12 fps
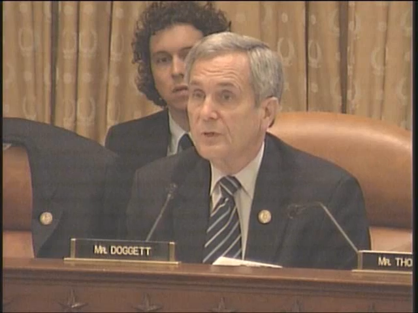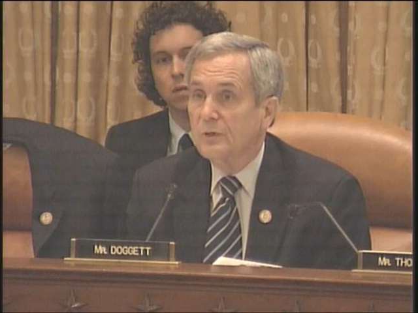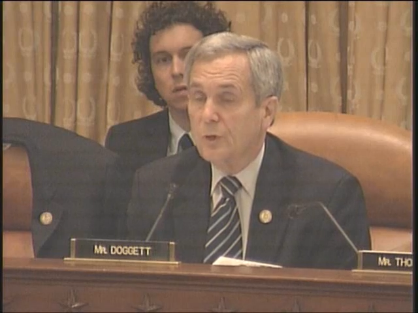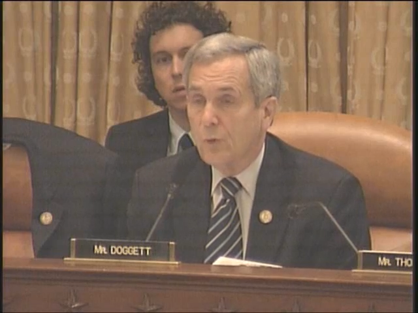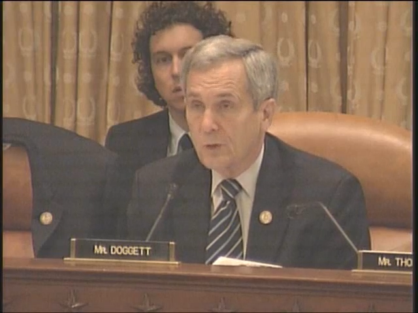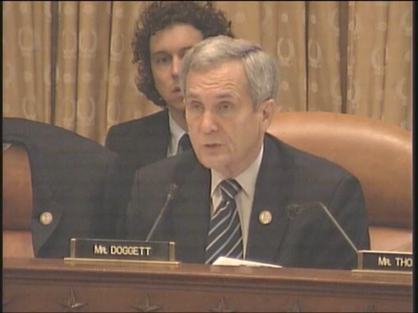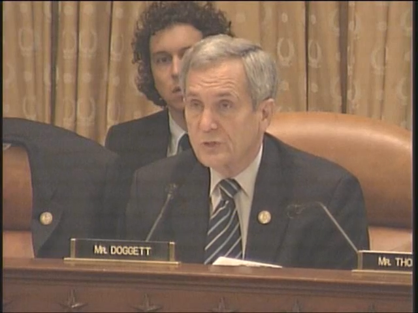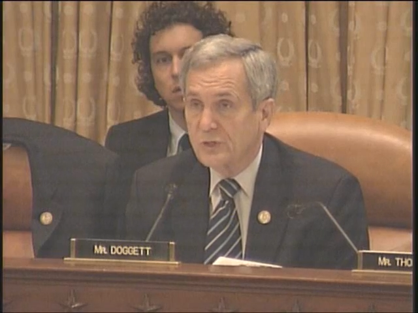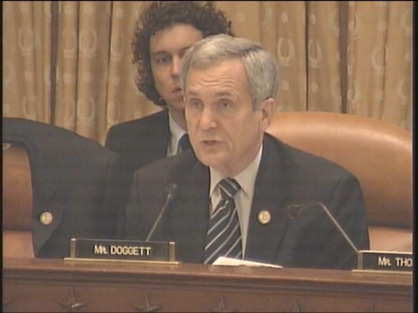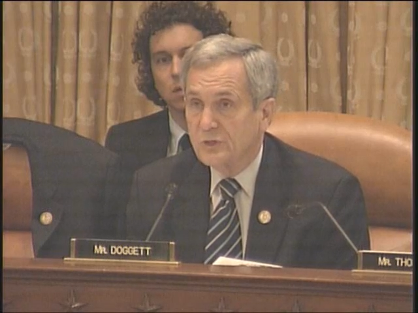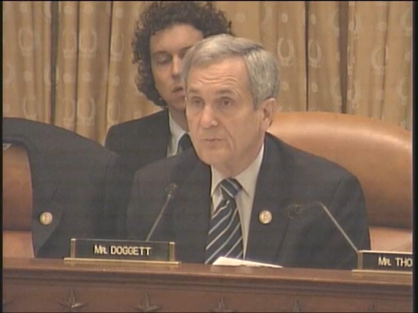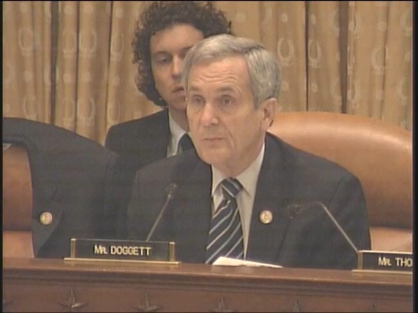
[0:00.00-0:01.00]
Speaker 1: than the court
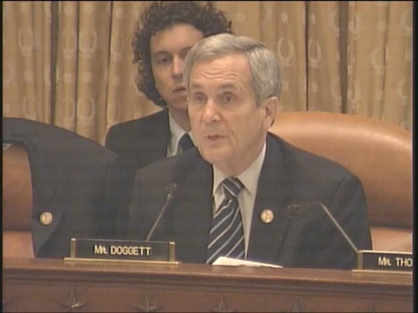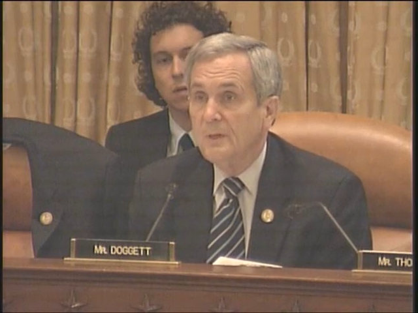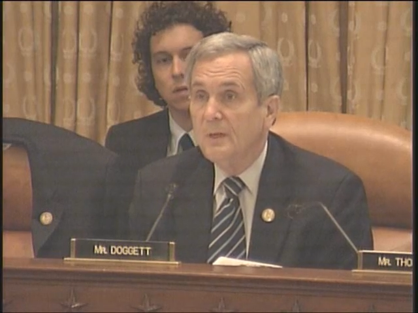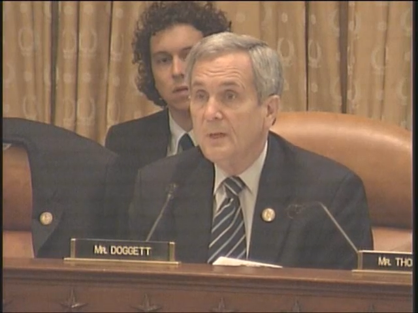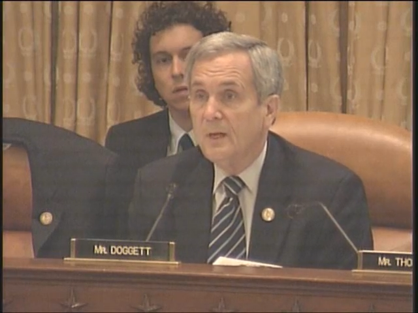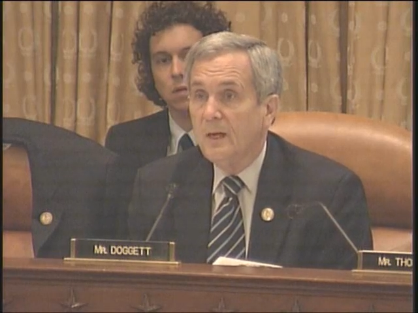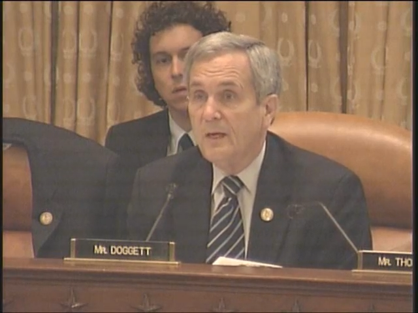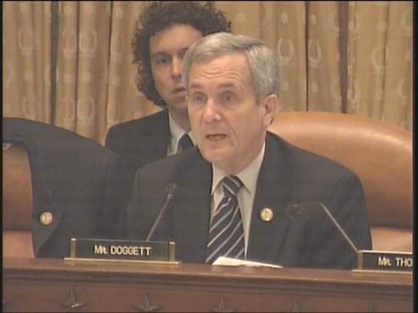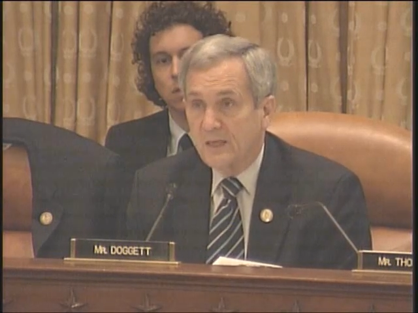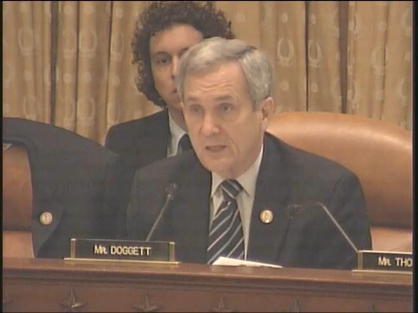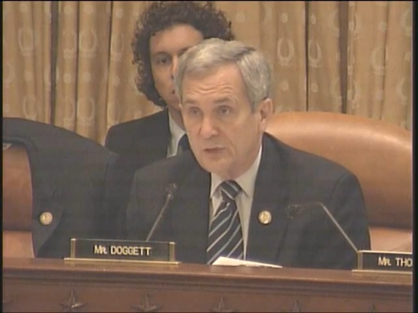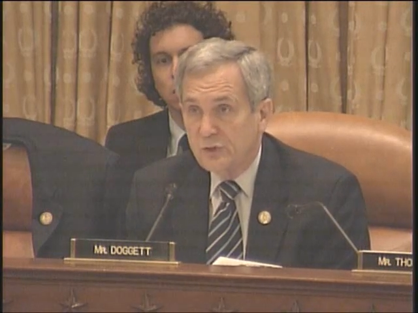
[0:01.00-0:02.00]
system, uh,
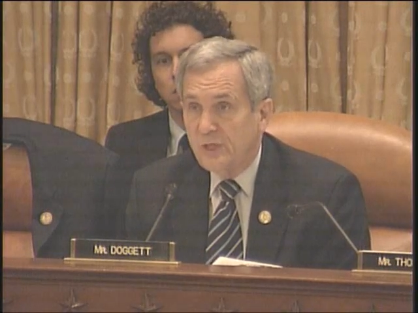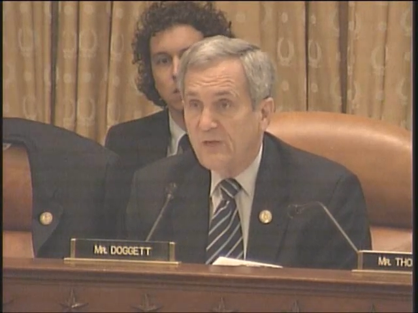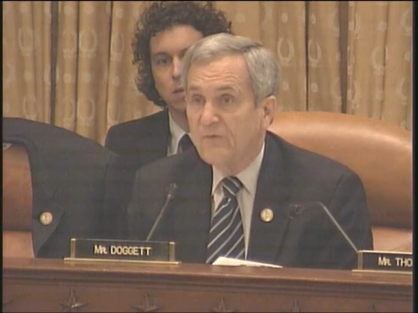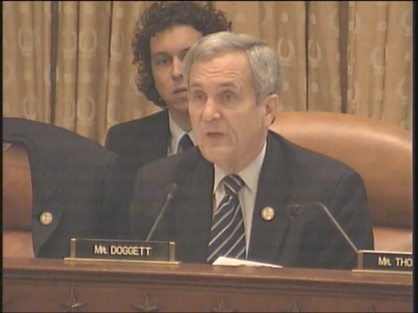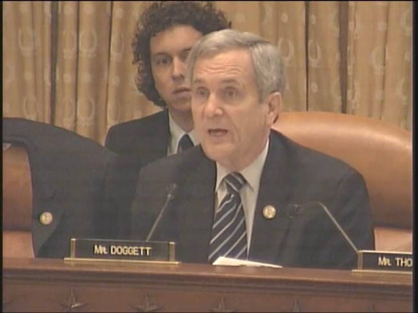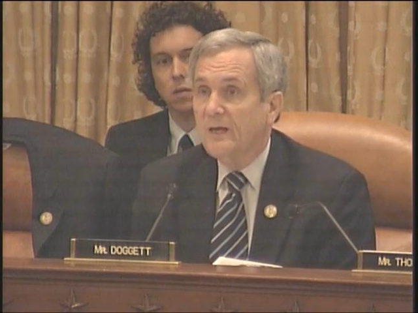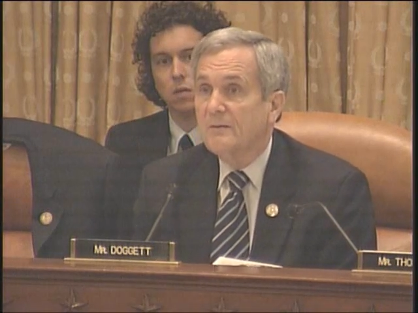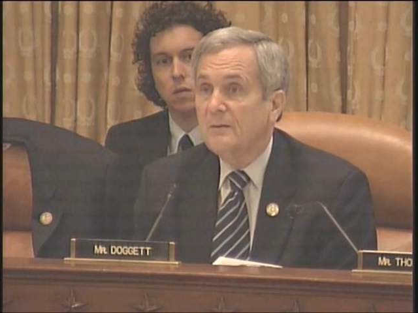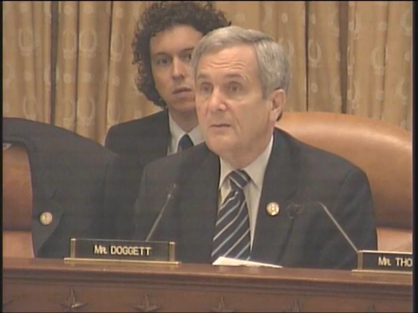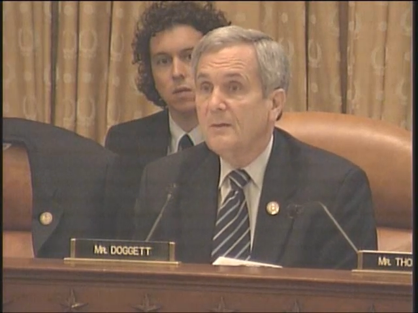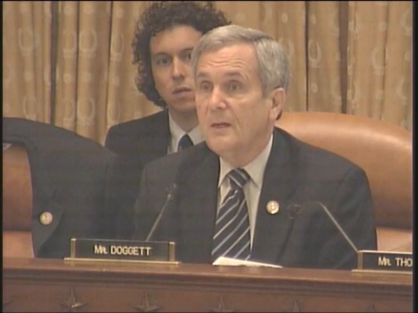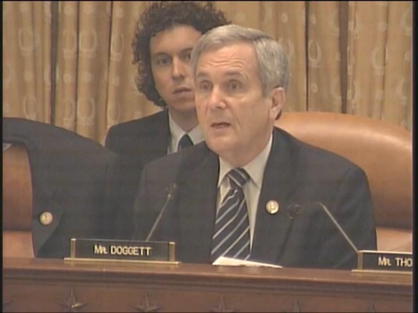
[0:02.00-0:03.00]
it can achieve that.
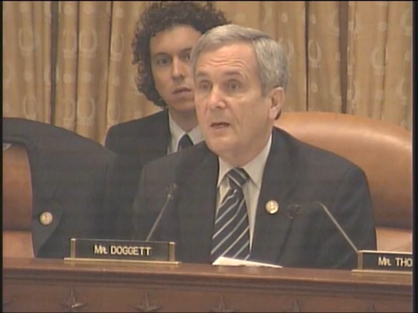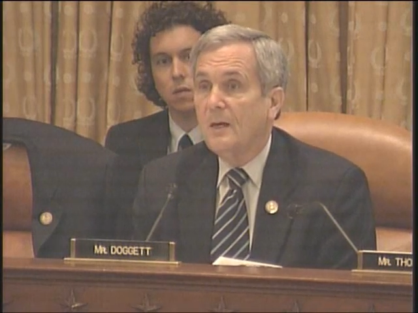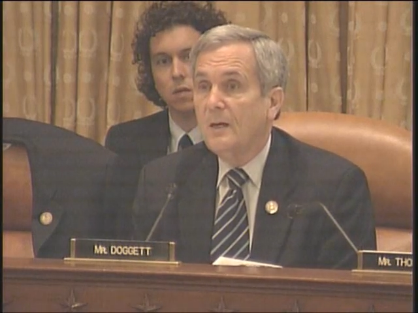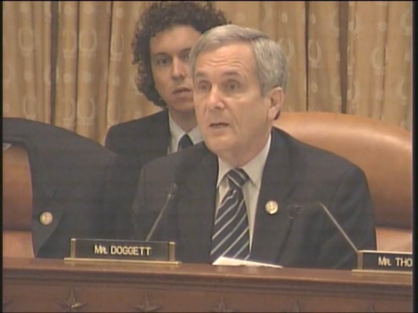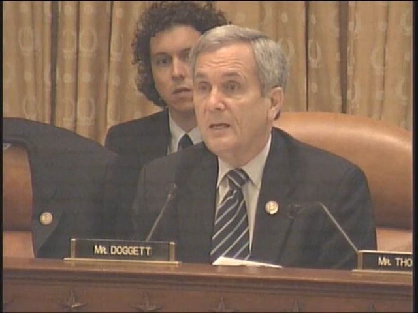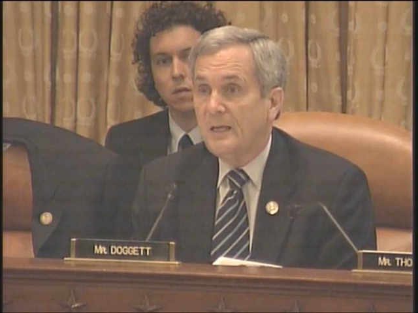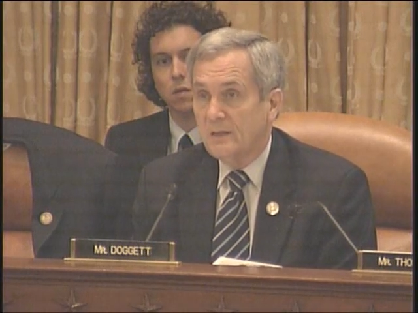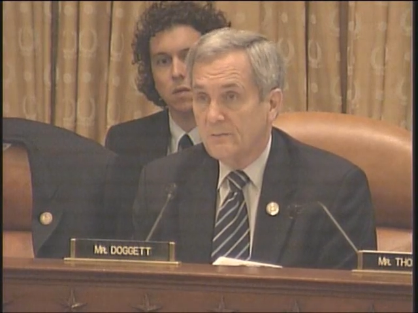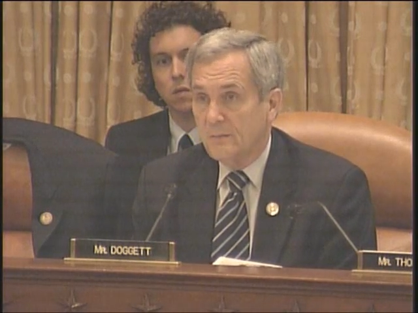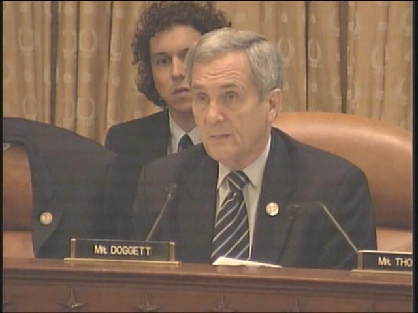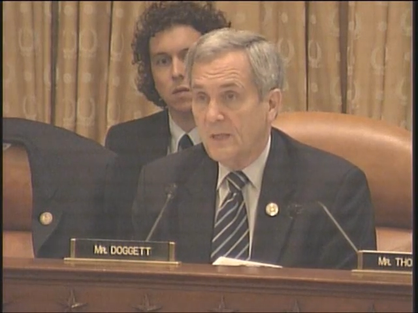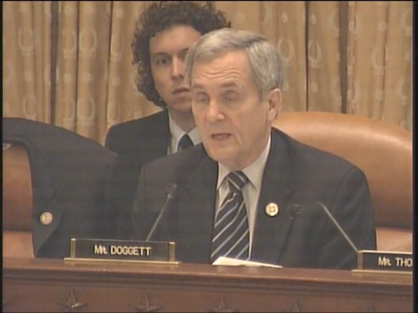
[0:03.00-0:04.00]

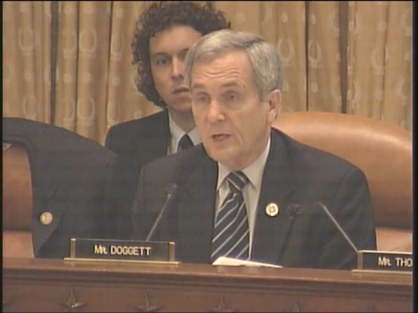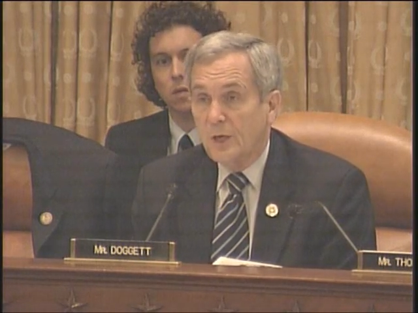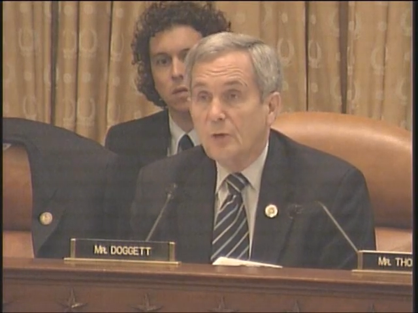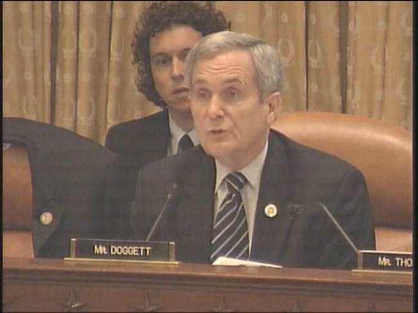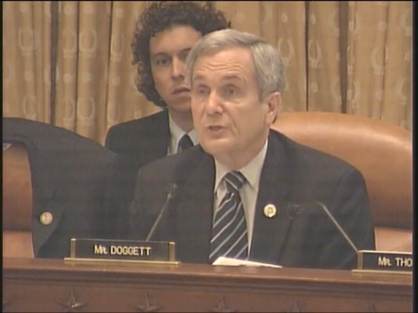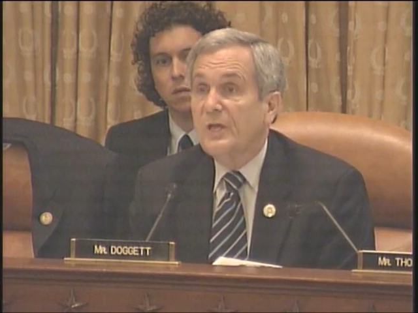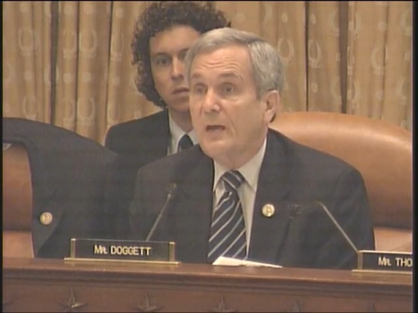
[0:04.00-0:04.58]
it, it goes